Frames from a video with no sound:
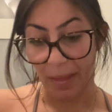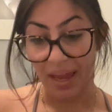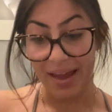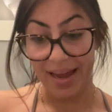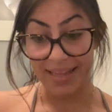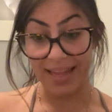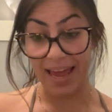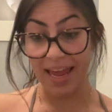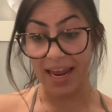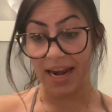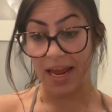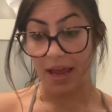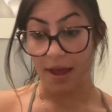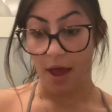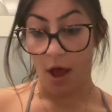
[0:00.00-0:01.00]
And
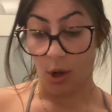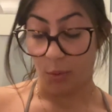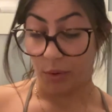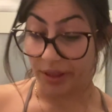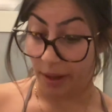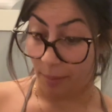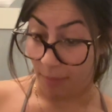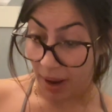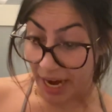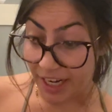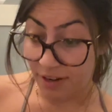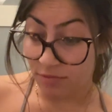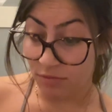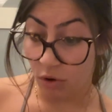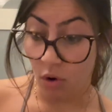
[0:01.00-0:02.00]
then, with a
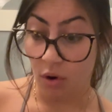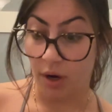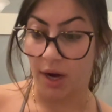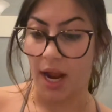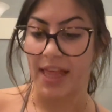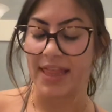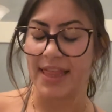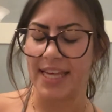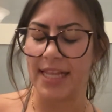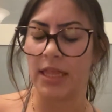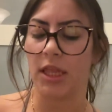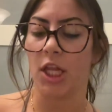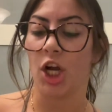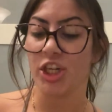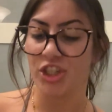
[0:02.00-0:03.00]
mighty roar, the
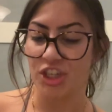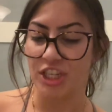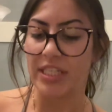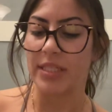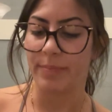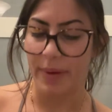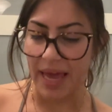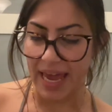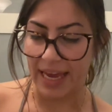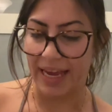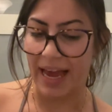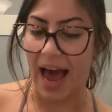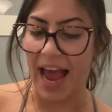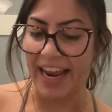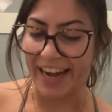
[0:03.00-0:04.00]
largest
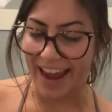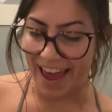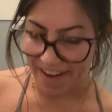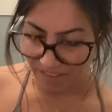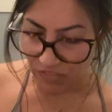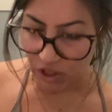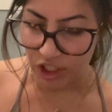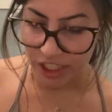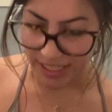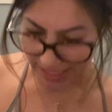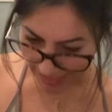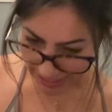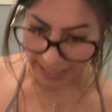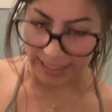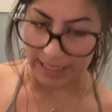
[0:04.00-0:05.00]
pig I had ever
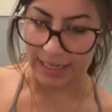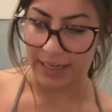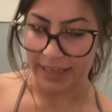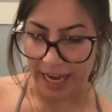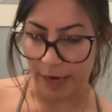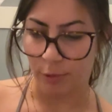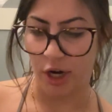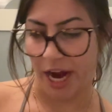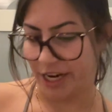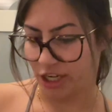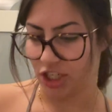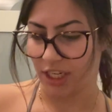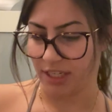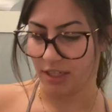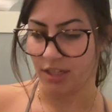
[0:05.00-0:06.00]
seen came
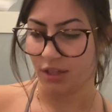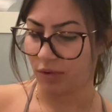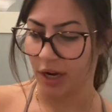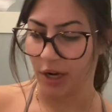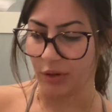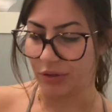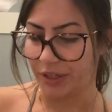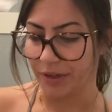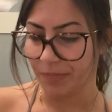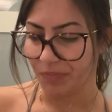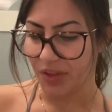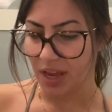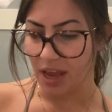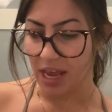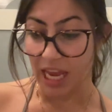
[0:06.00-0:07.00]
crashing into the road.
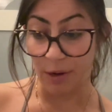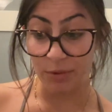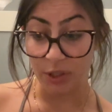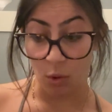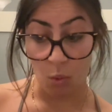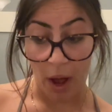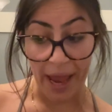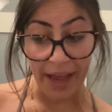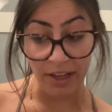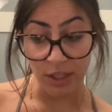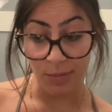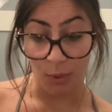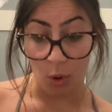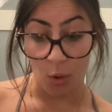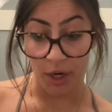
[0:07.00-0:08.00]
It was a
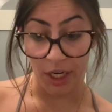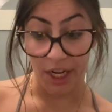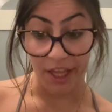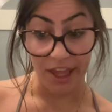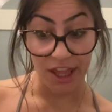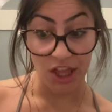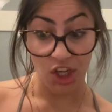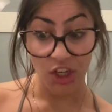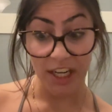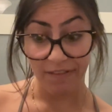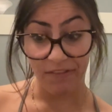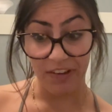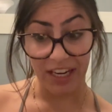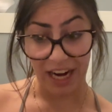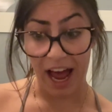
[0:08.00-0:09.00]
wild boar 30
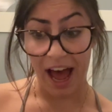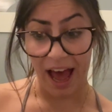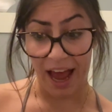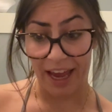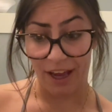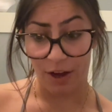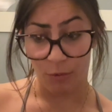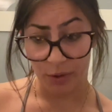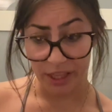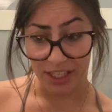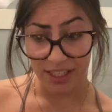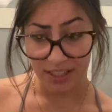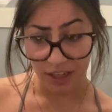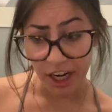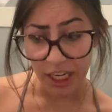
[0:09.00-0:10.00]
feet high with a
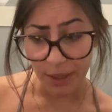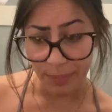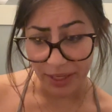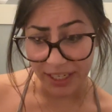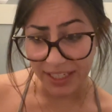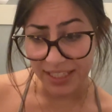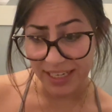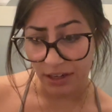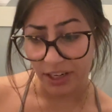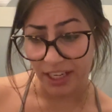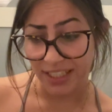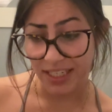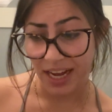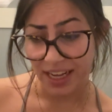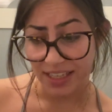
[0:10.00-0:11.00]
snotty pink snout
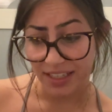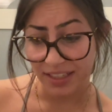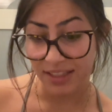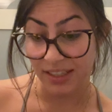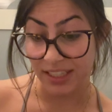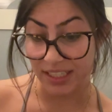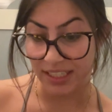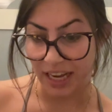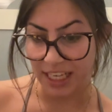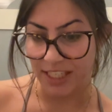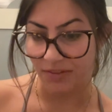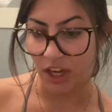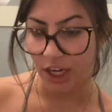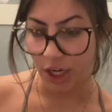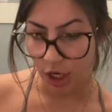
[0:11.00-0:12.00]
and tusks the size
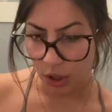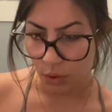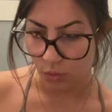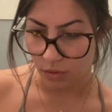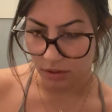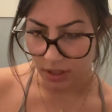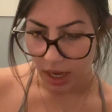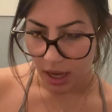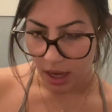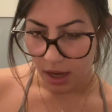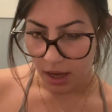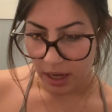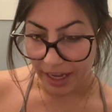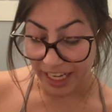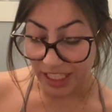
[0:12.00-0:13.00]
of canoes.
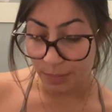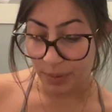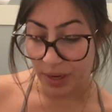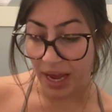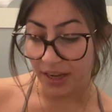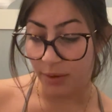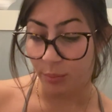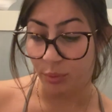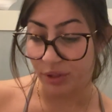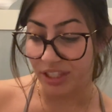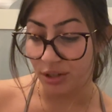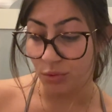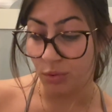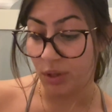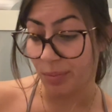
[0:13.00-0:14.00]
Its back
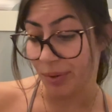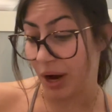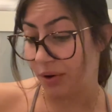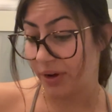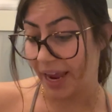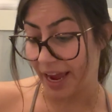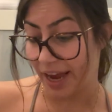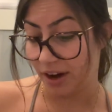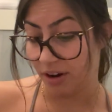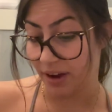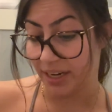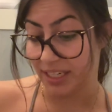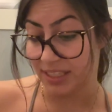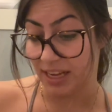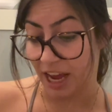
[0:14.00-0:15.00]
bristled with brown hair
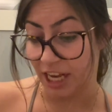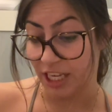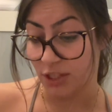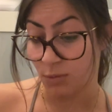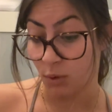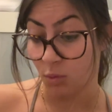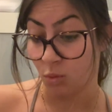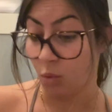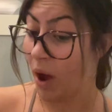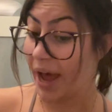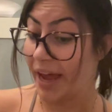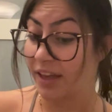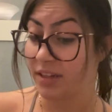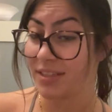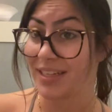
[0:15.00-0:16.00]
and its eyes were
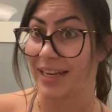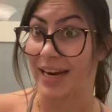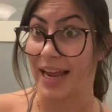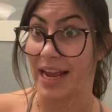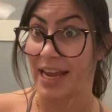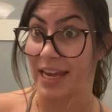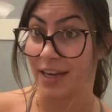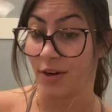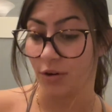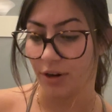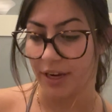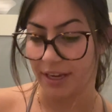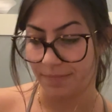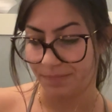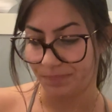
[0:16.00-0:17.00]
wild and angry.